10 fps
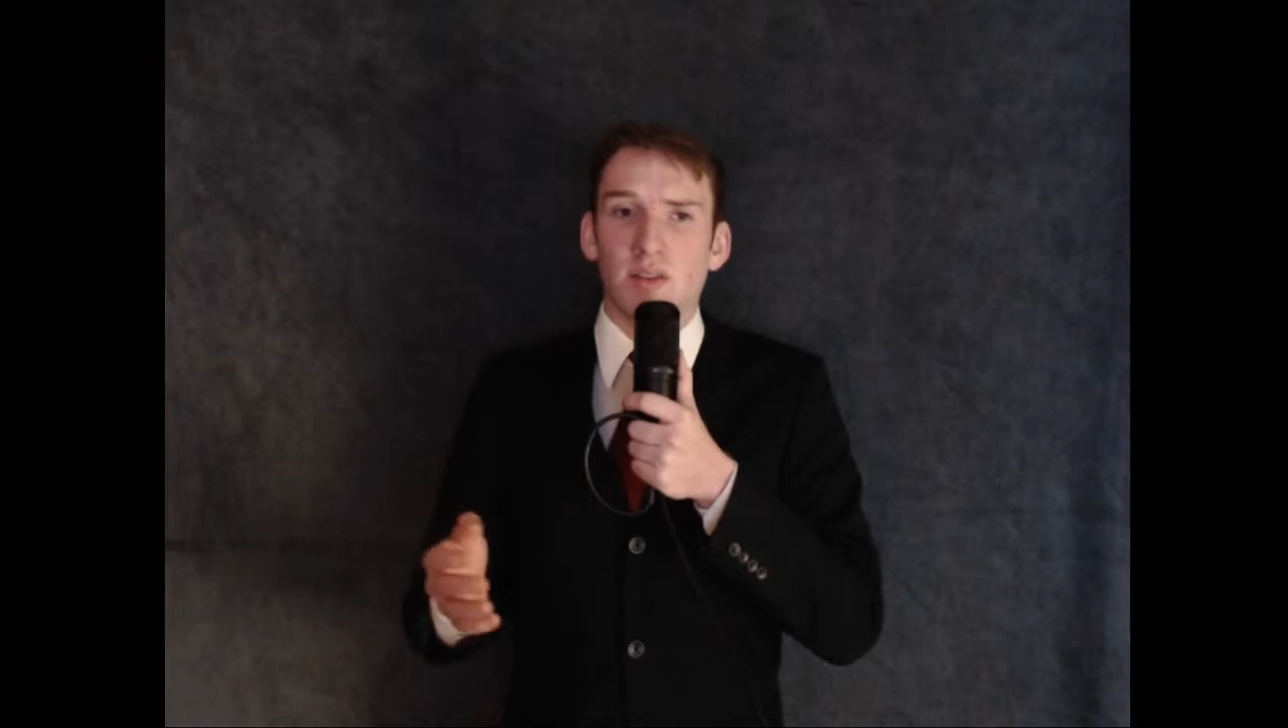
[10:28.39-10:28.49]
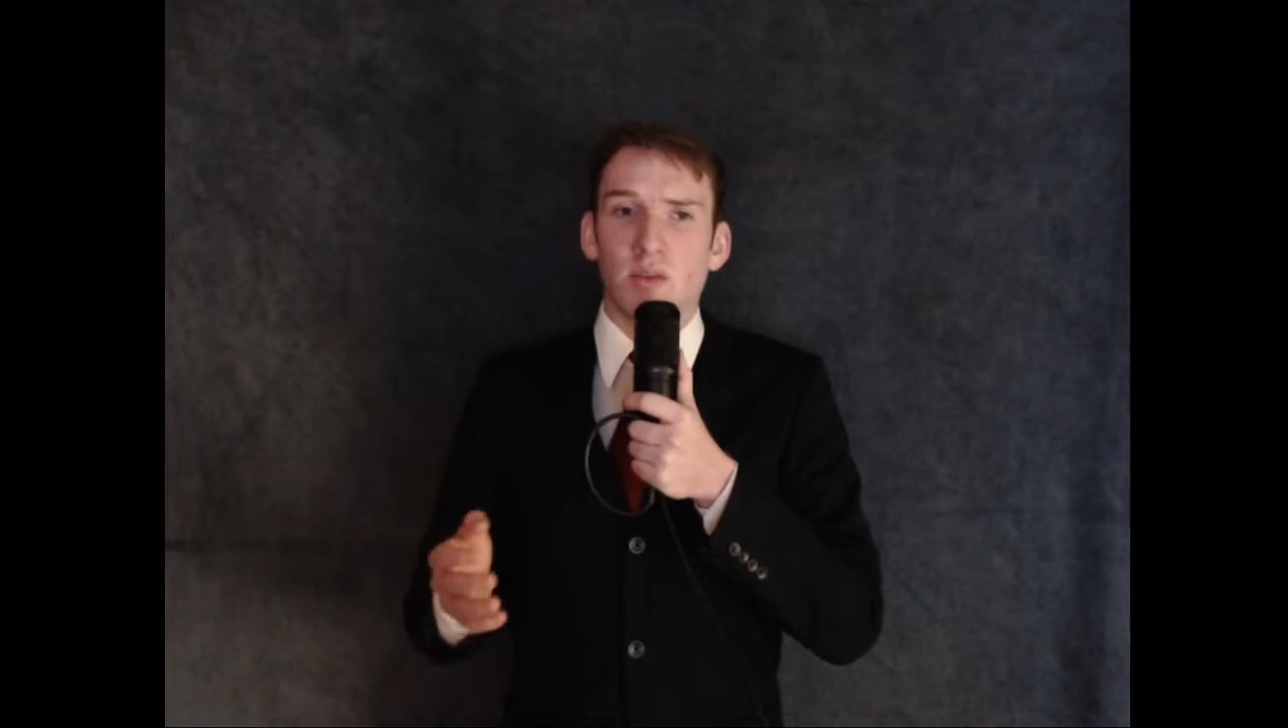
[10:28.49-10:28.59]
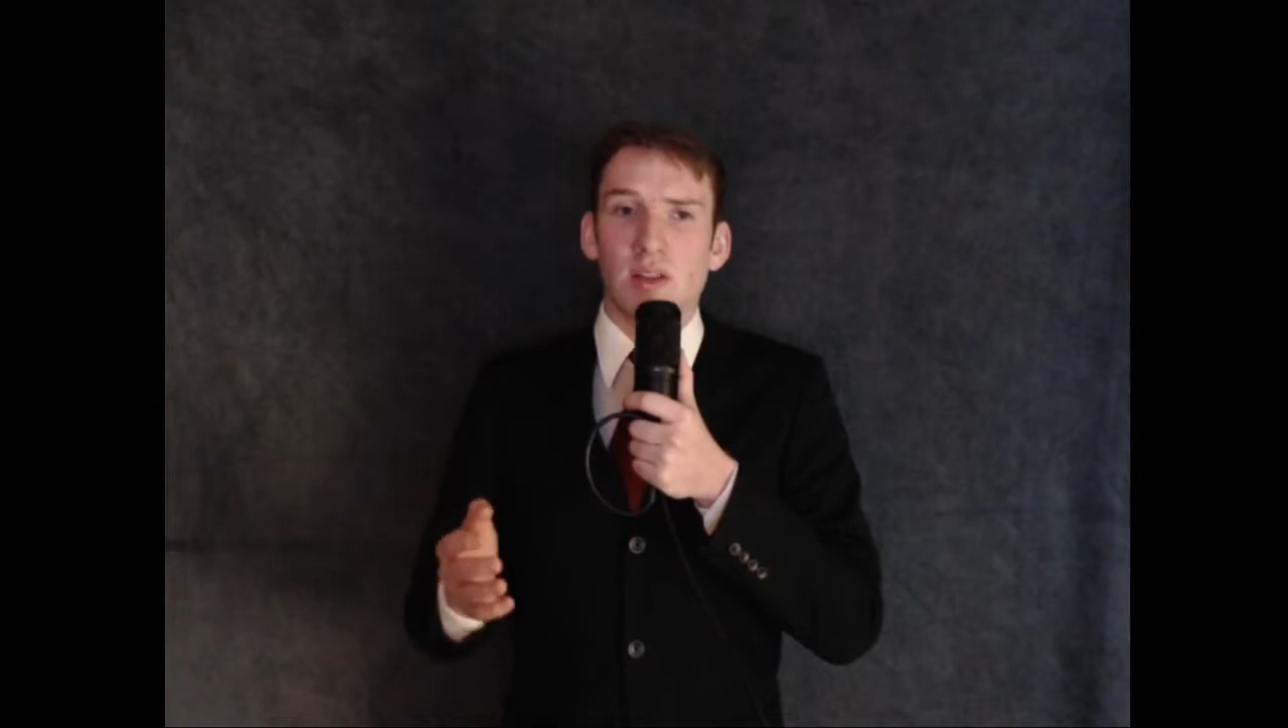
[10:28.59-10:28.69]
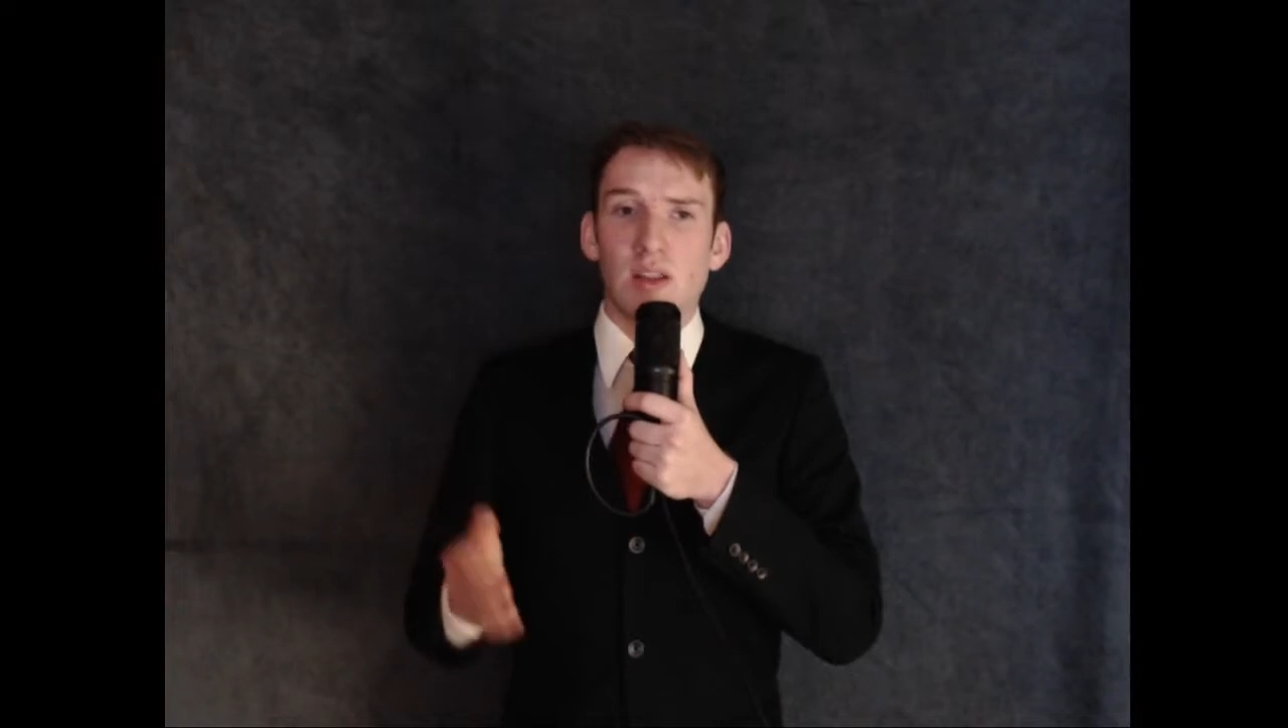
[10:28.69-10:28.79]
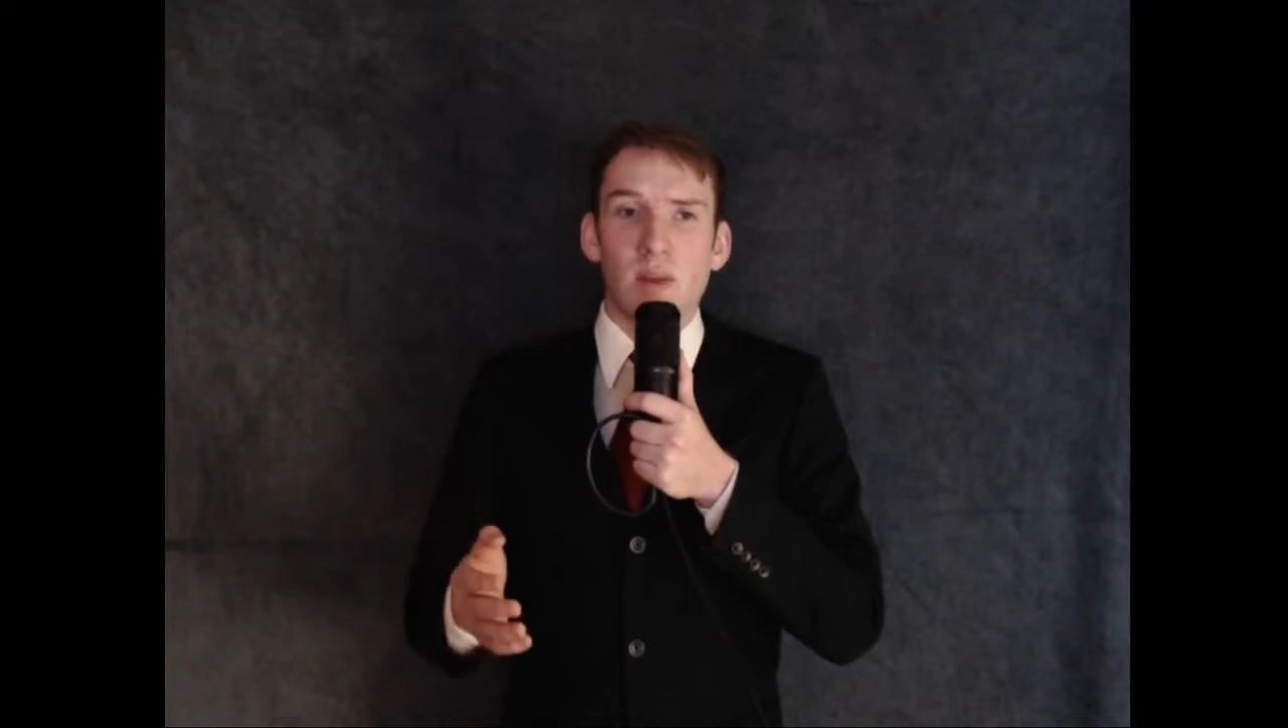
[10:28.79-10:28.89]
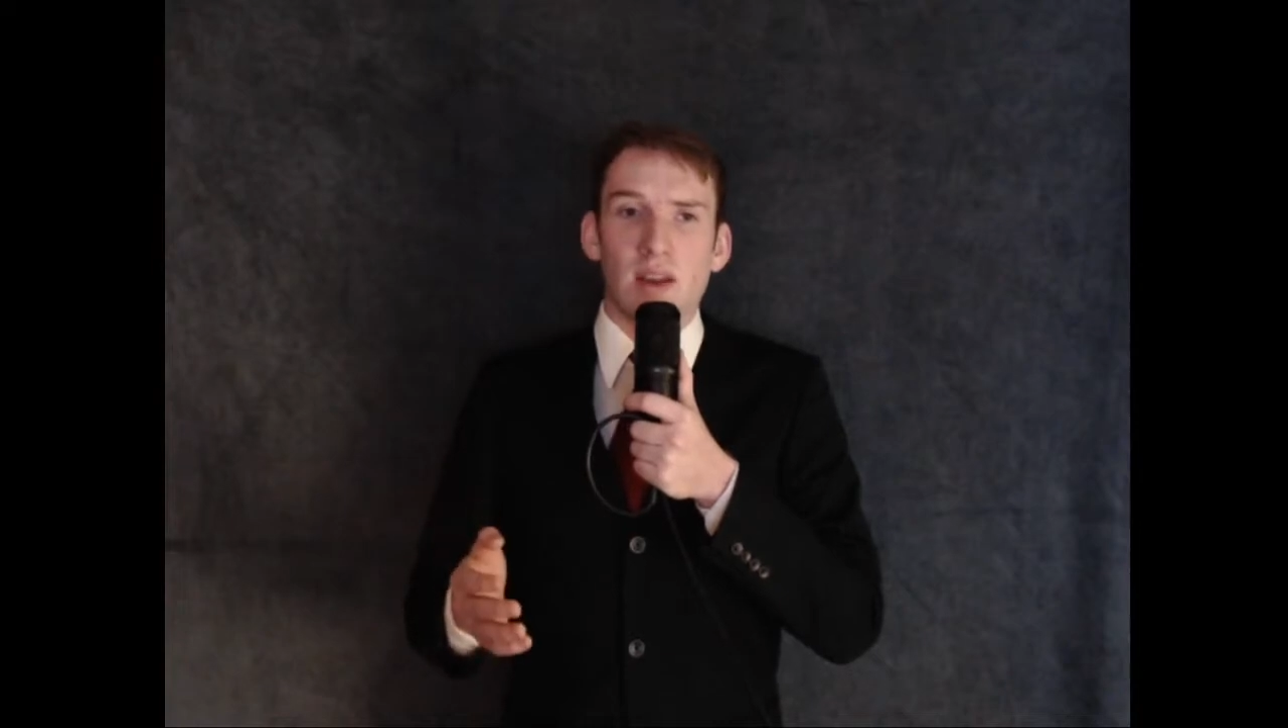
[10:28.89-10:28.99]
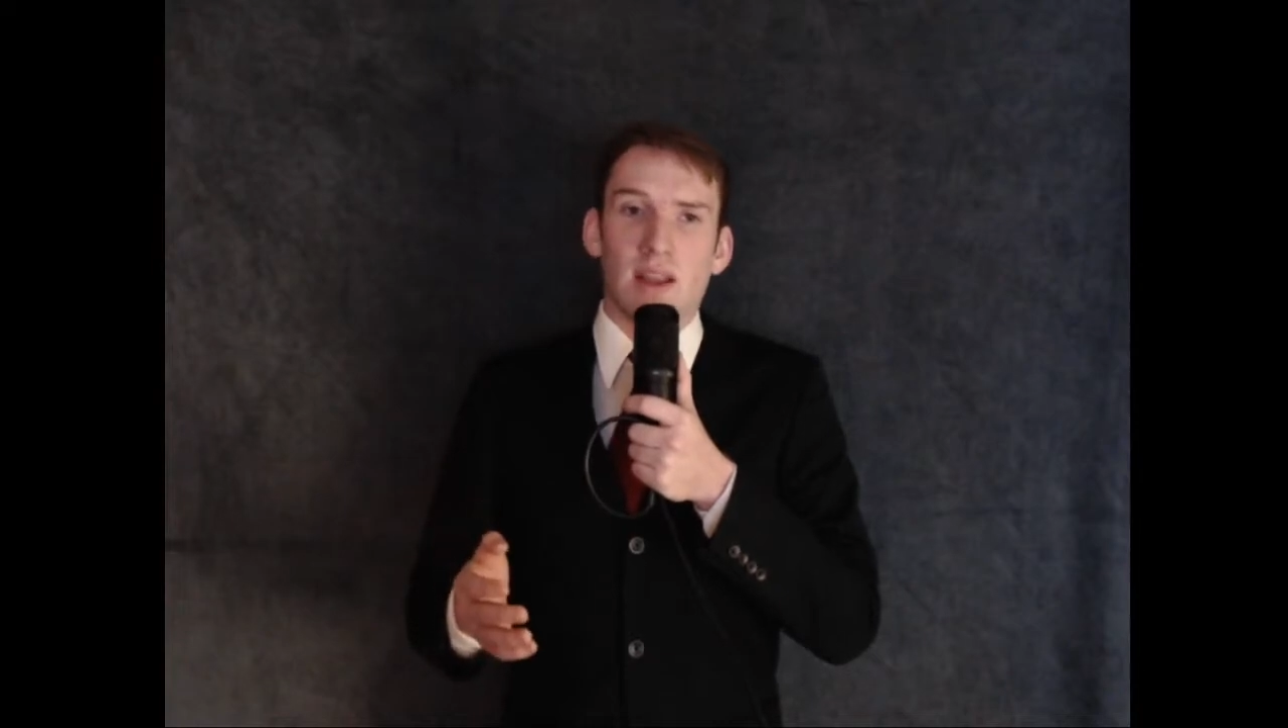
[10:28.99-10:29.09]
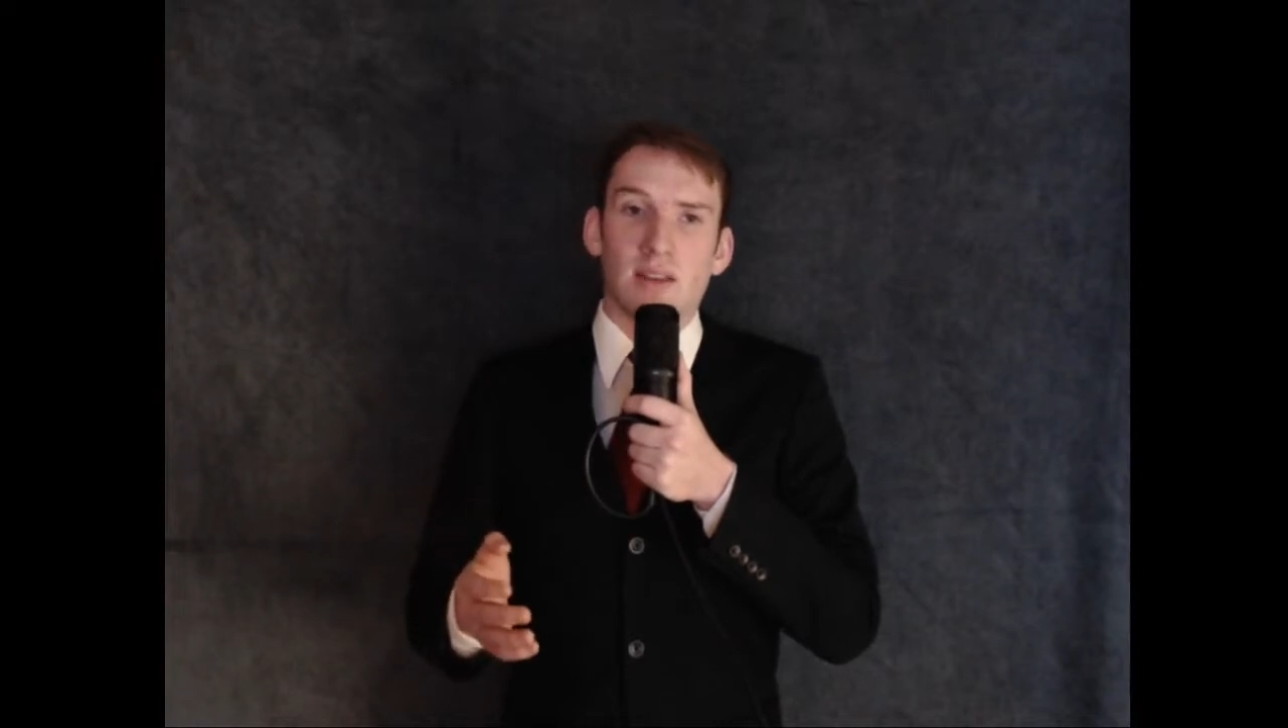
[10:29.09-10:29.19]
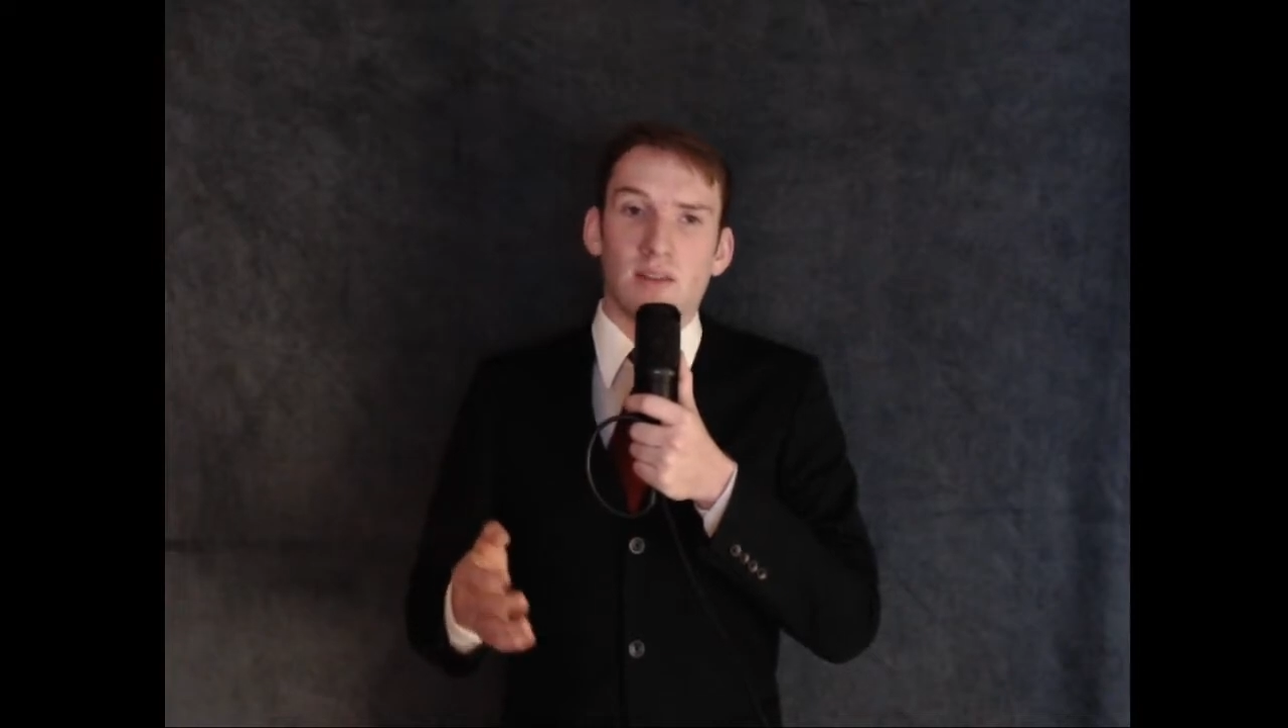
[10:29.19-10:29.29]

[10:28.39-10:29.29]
to eliminate